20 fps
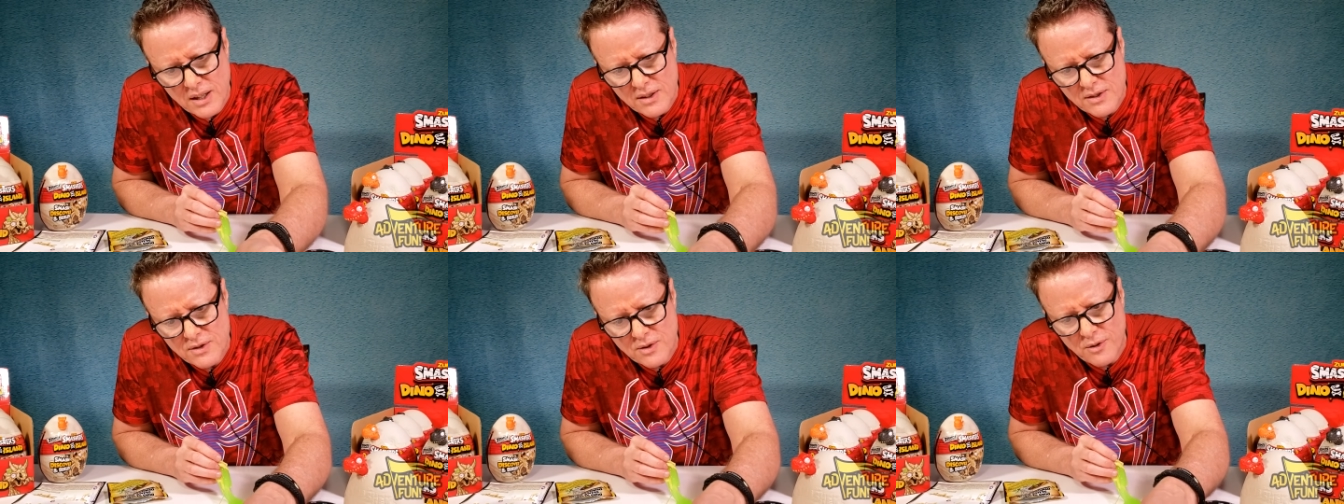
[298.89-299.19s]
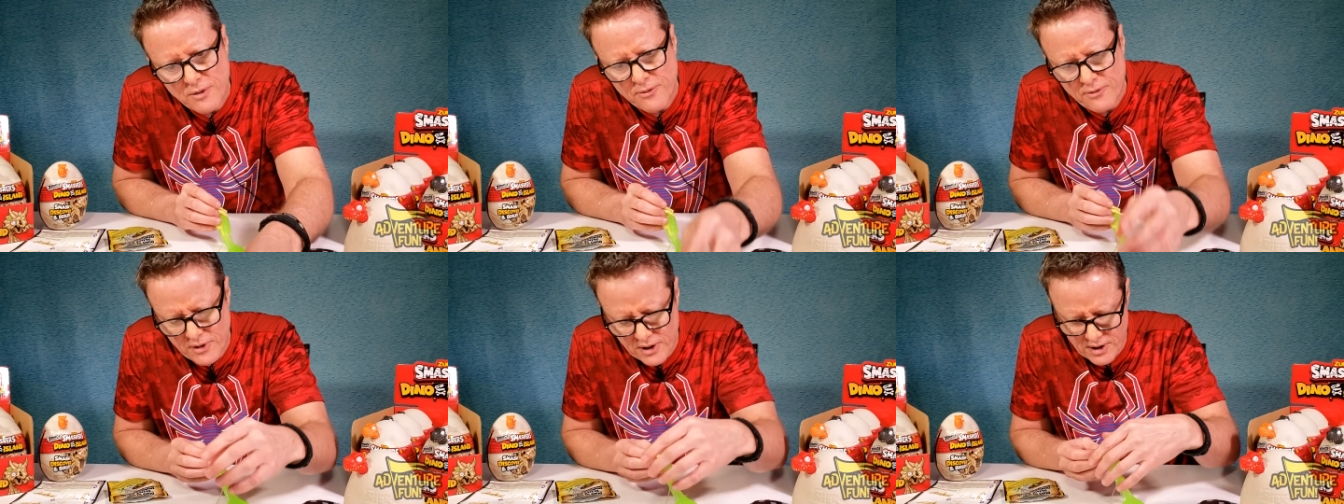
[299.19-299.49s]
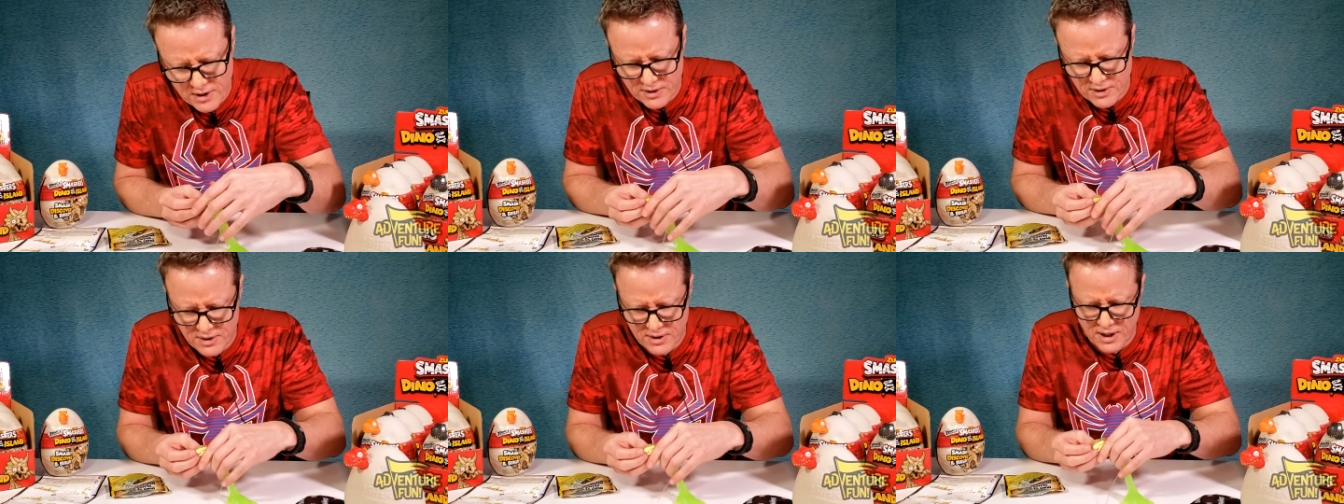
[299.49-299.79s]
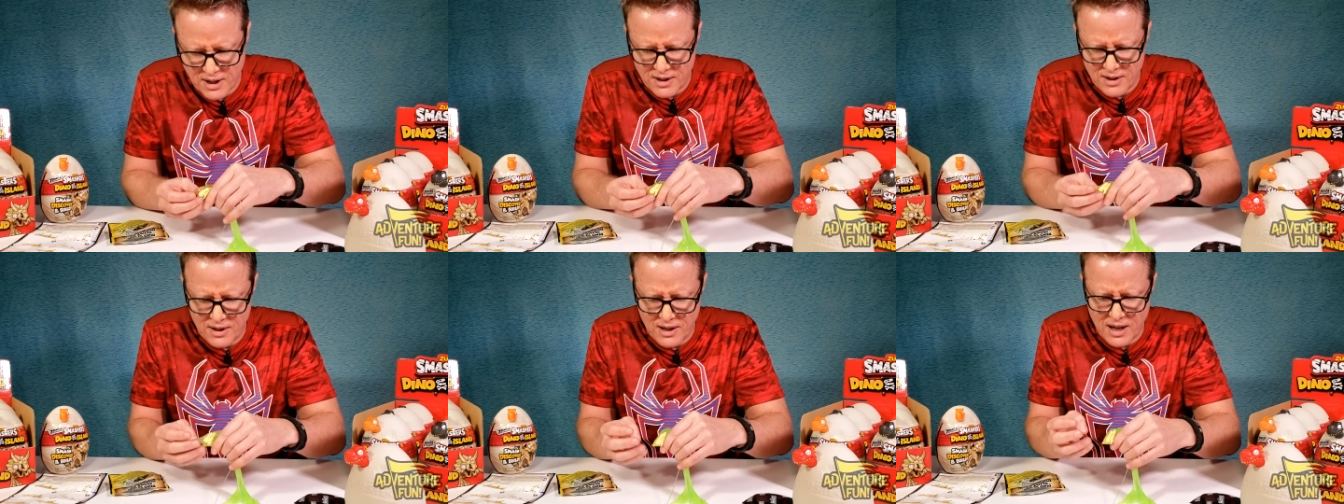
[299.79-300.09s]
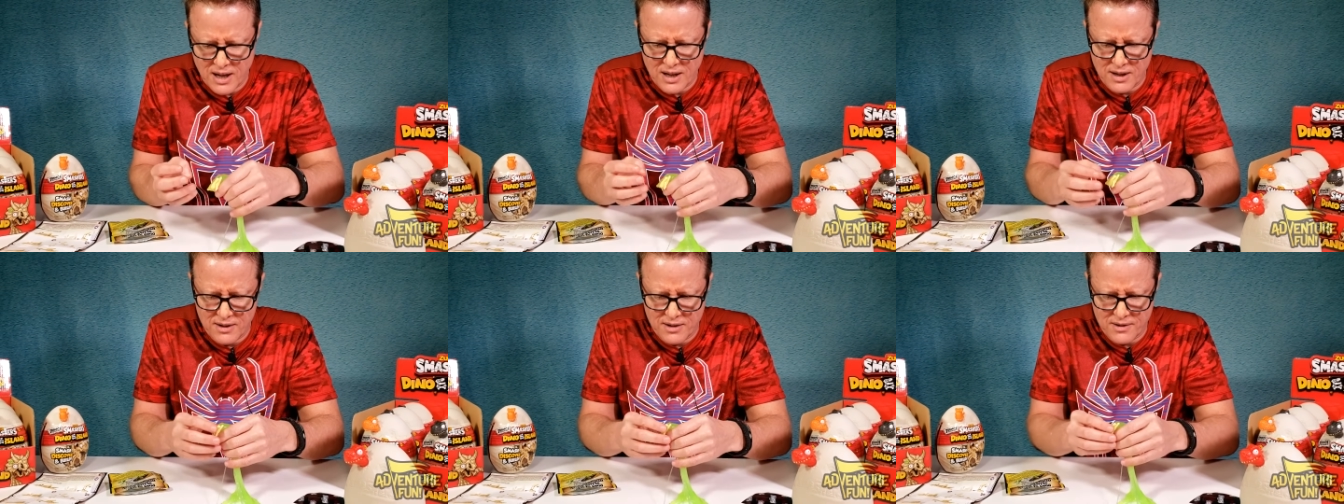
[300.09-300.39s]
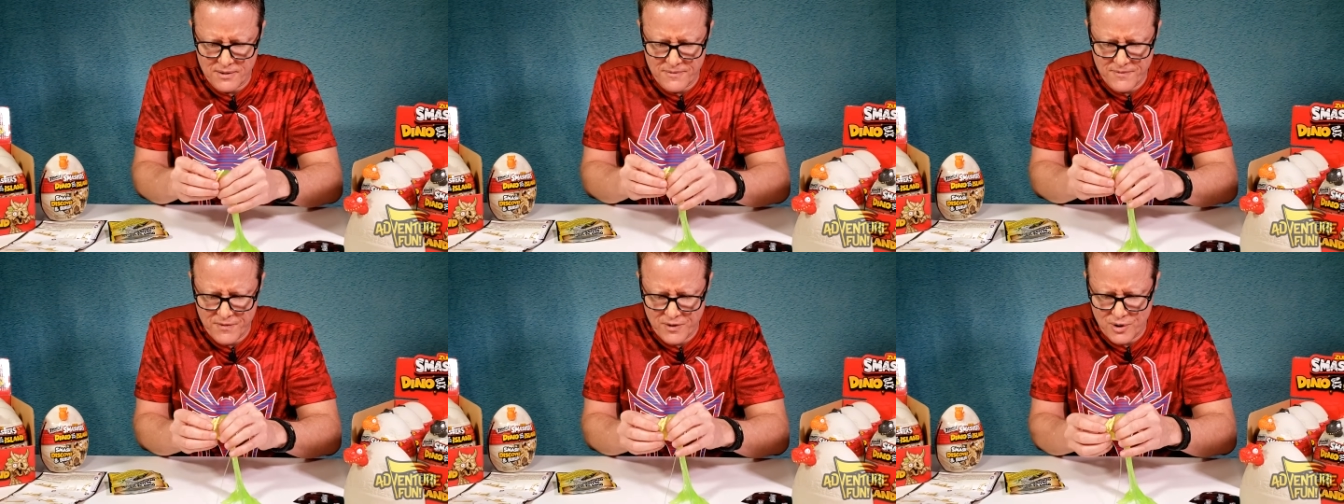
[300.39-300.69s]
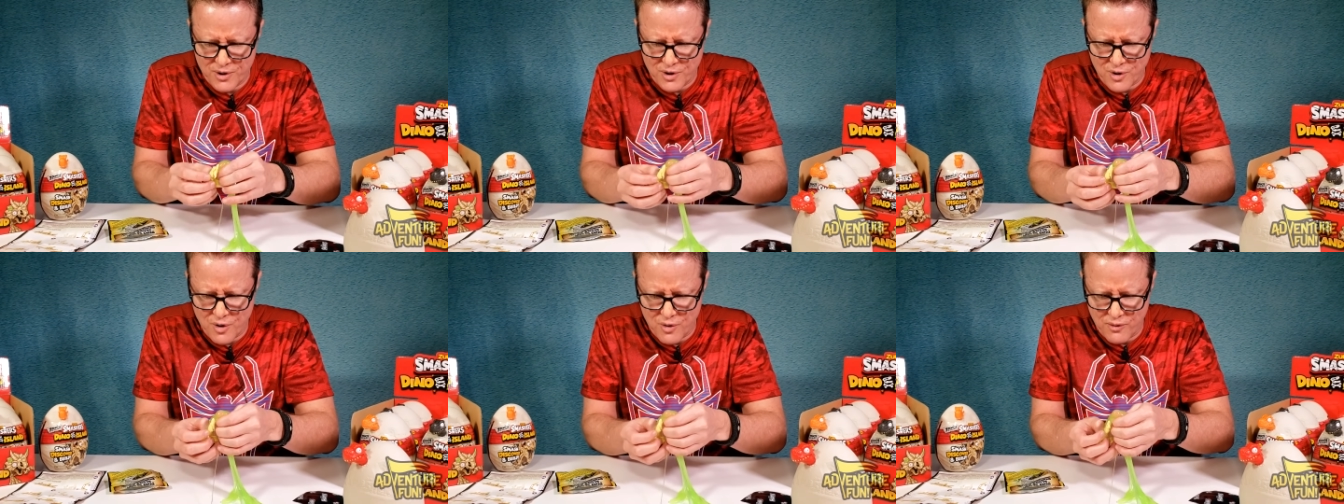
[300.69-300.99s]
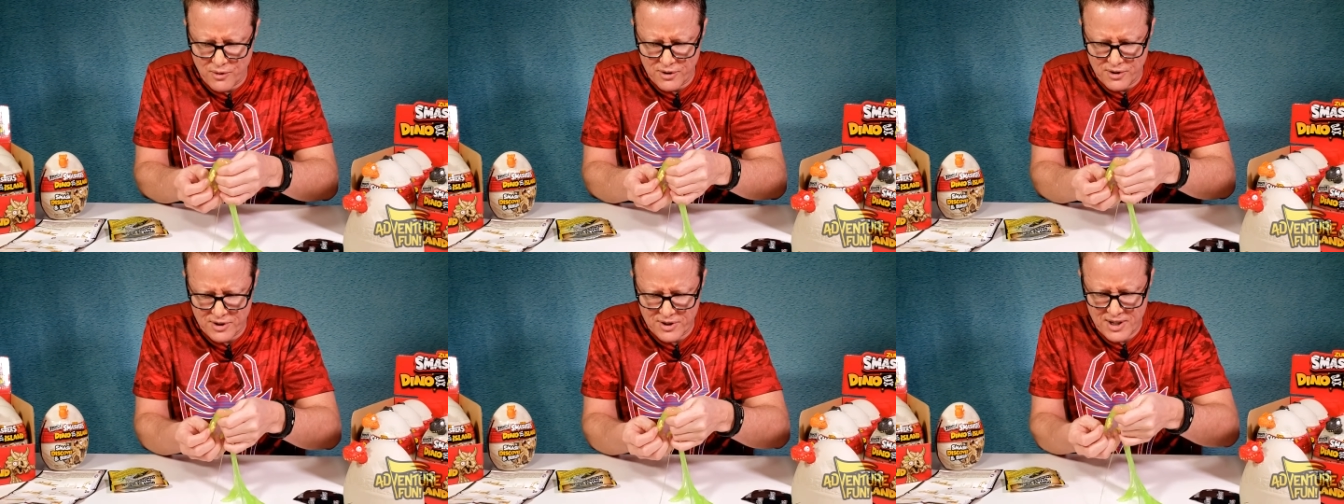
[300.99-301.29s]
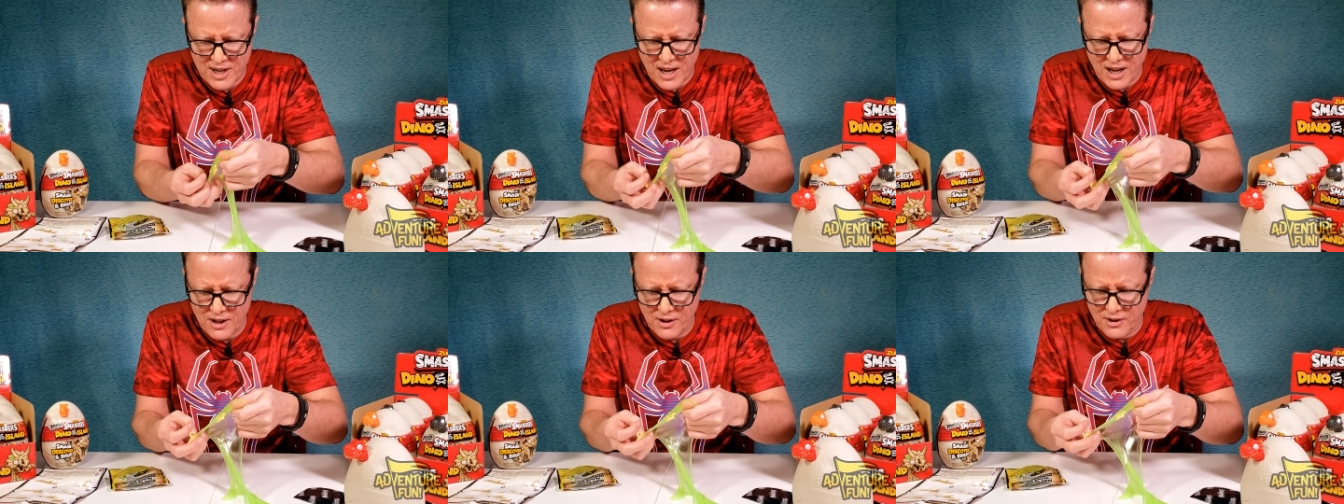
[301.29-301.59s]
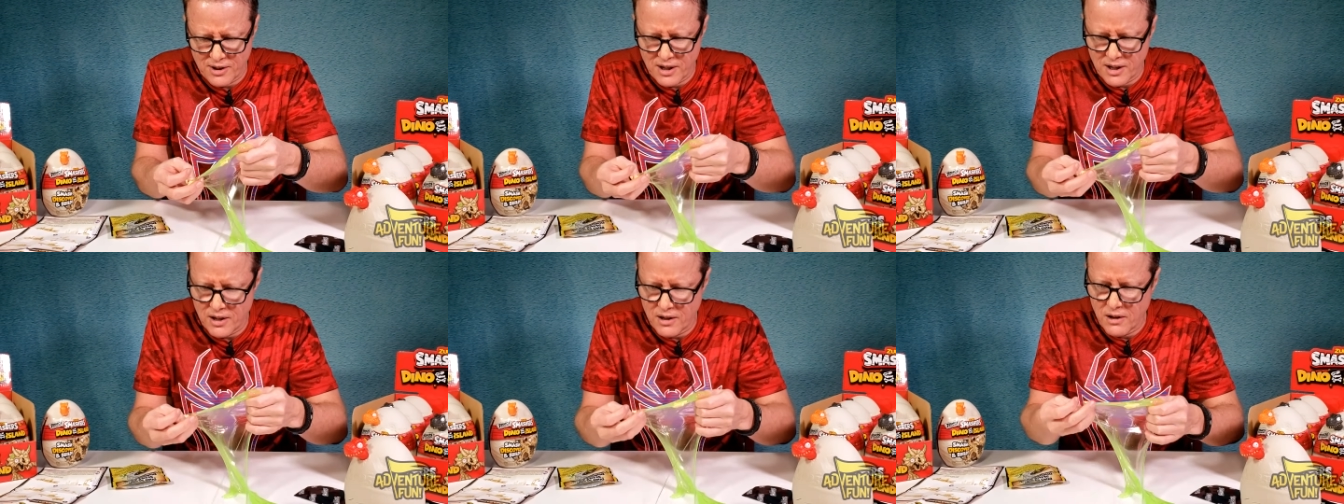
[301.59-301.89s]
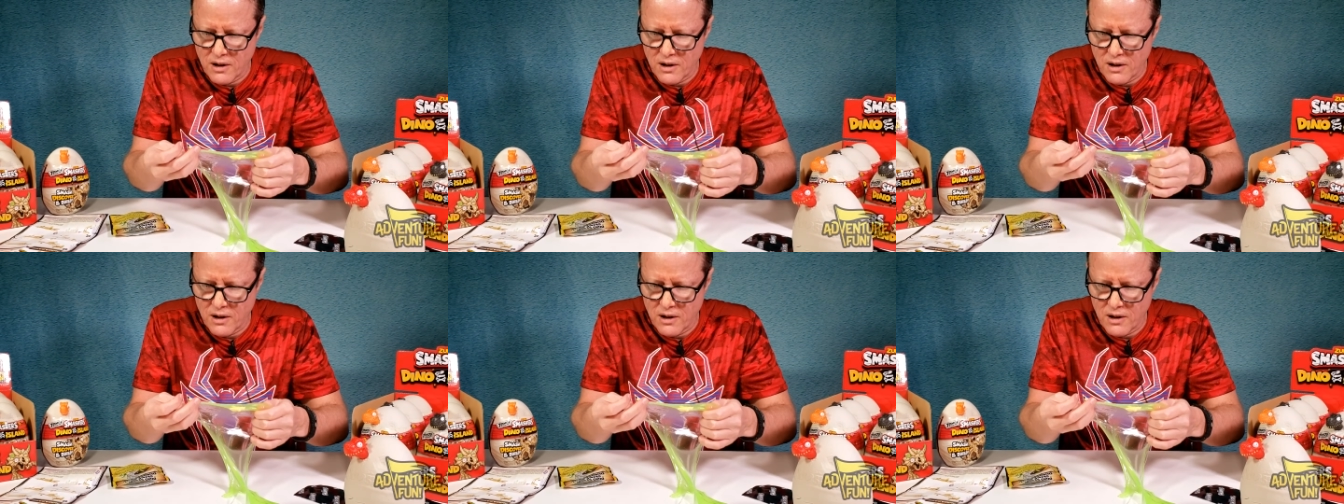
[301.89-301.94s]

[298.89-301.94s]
his little fins that you had to hook over his tail end.